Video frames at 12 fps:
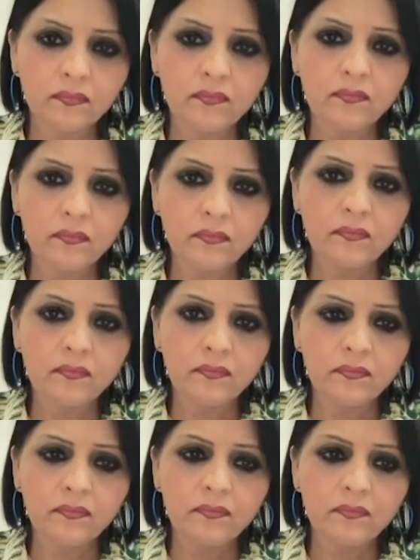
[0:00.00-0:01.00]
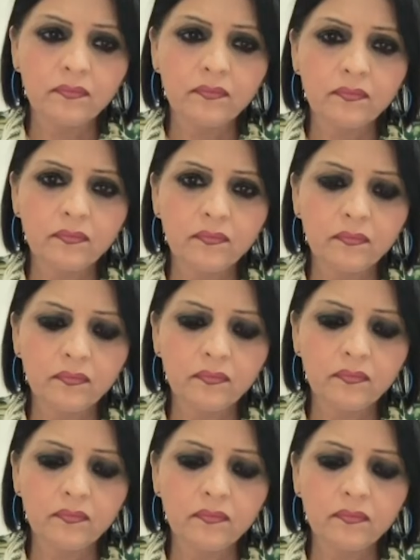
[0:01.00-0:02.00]

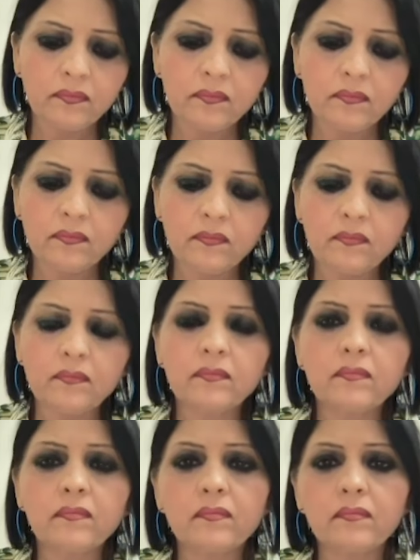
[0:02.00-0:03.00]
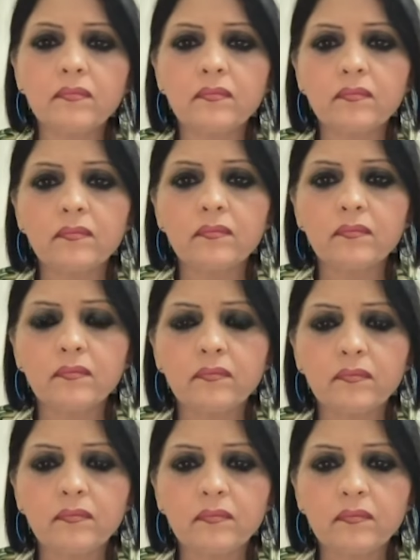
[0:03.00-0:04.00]

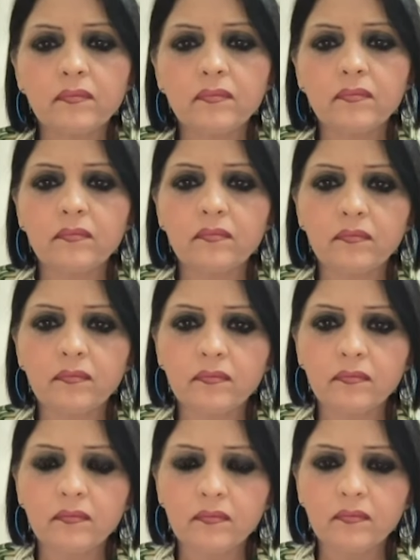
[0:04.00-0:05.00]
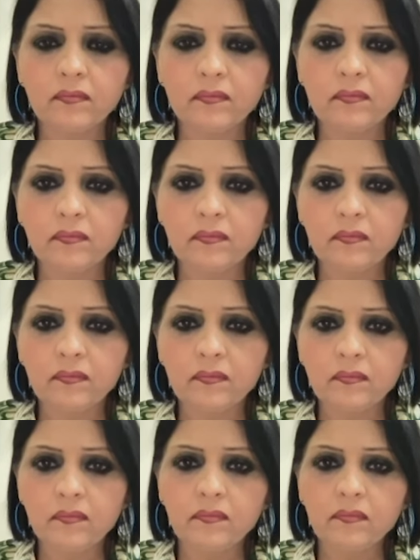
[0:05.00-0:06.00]

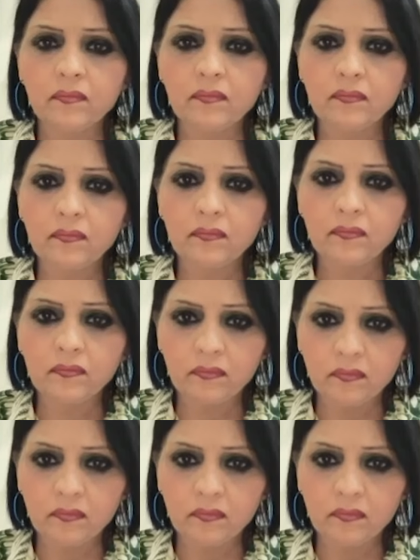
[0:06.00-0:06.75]
No words are spoken by the person on screen.